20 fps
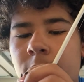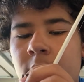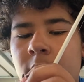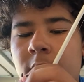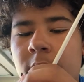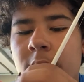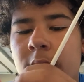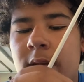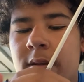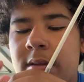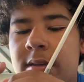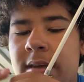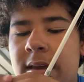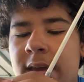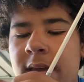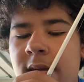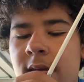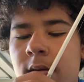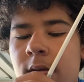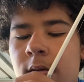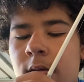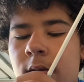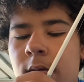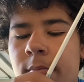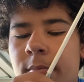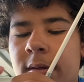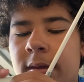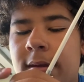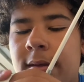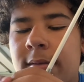I'm
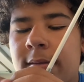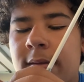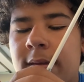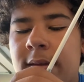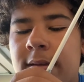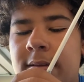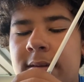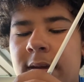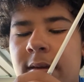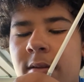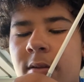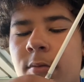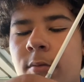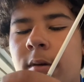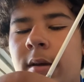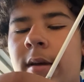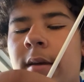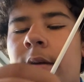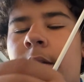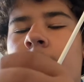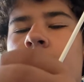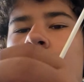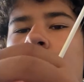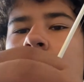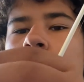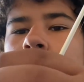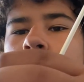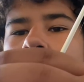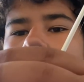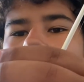gonna get these out of the way.
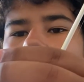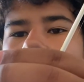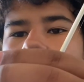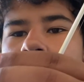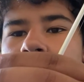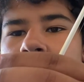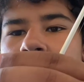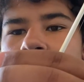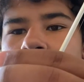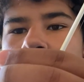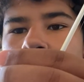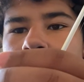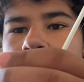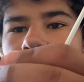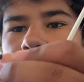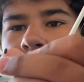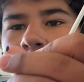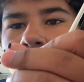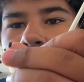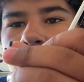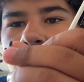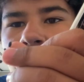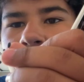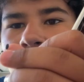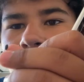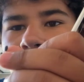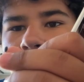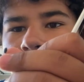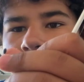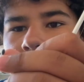So, you're gonna
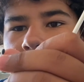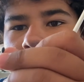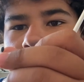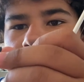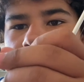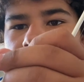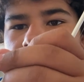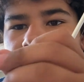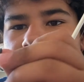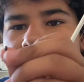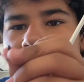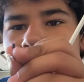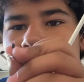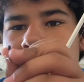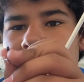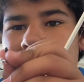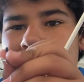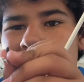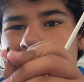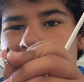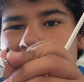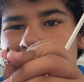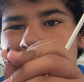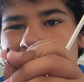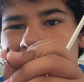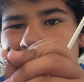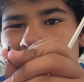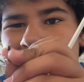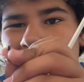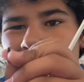take your little thing, and there's a
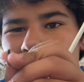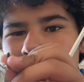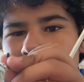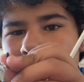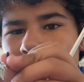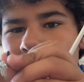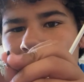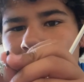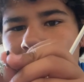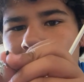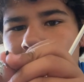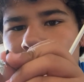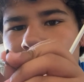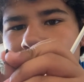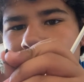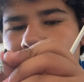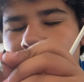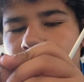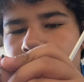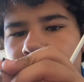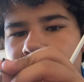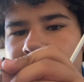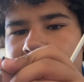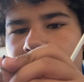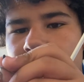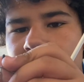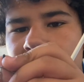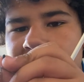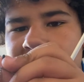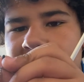little metal loop that's really
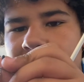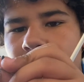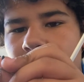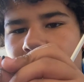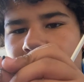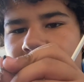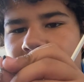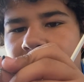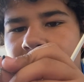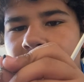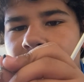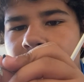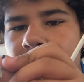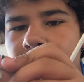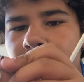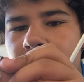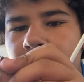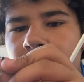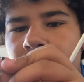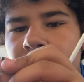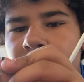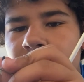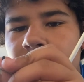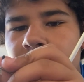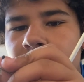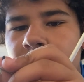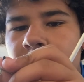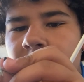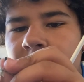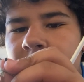hard to see right here.
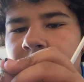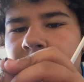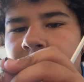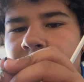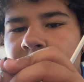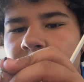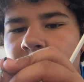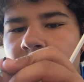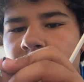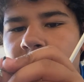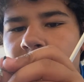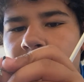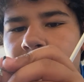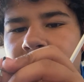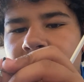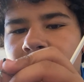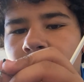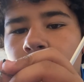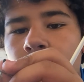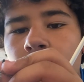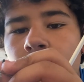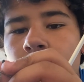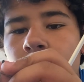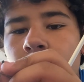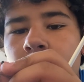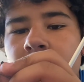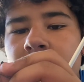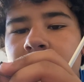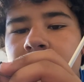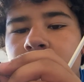You're gonna thread about
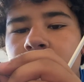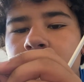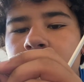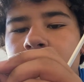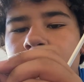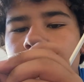1